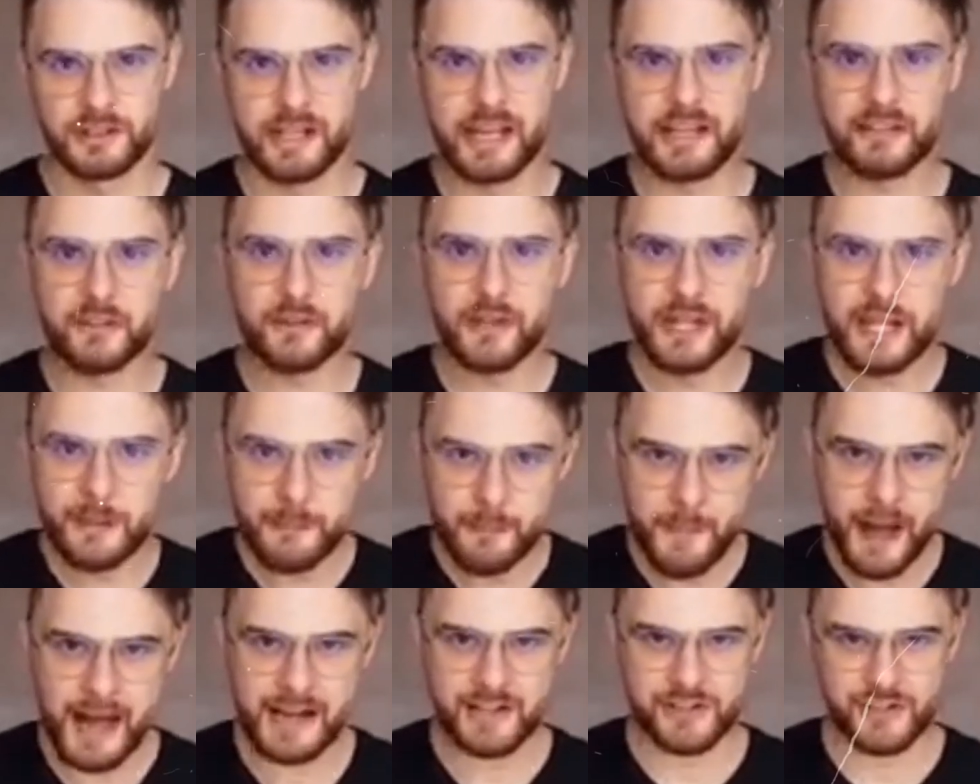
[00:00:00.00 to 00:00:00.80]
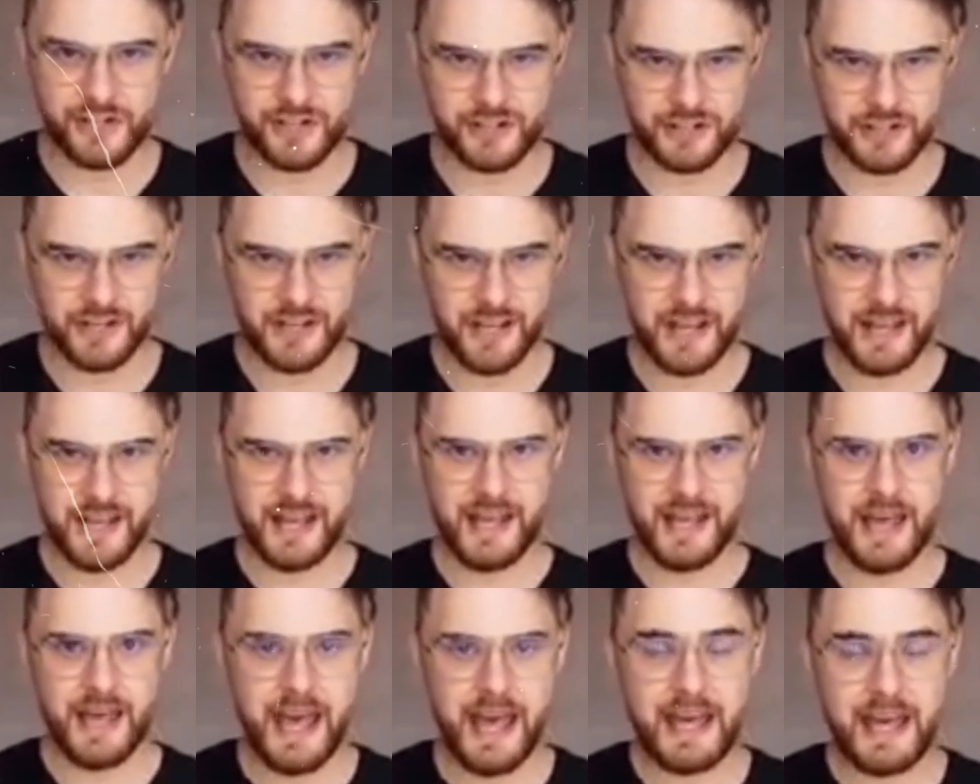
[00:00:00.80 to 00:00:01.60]
Can you imagine
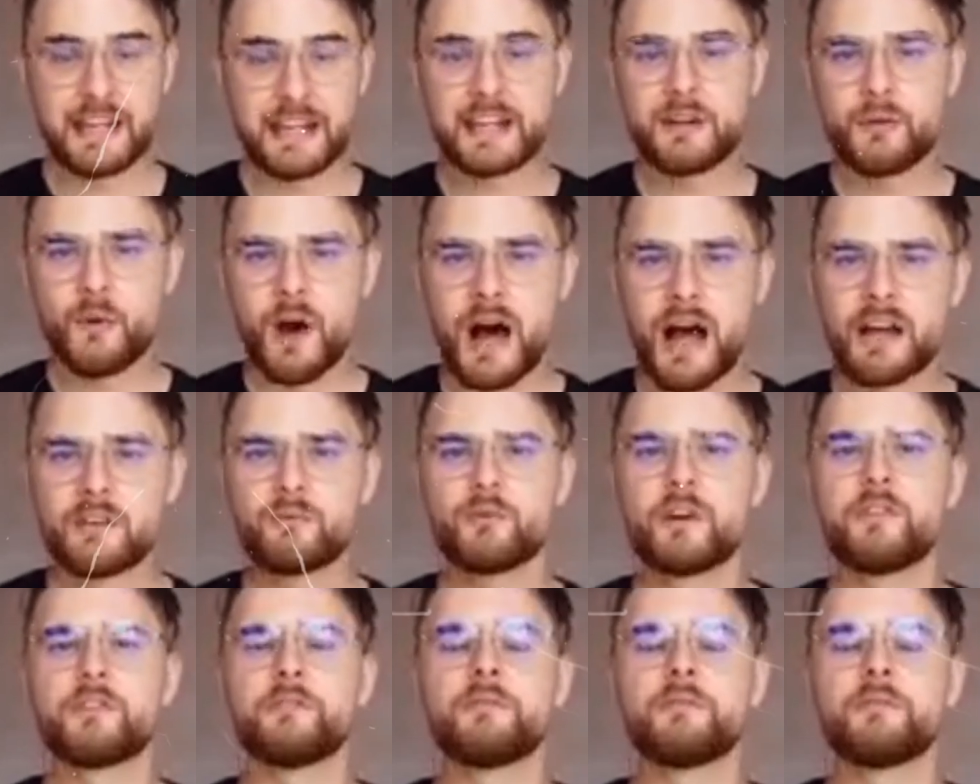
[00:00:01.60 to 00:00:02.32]
anyone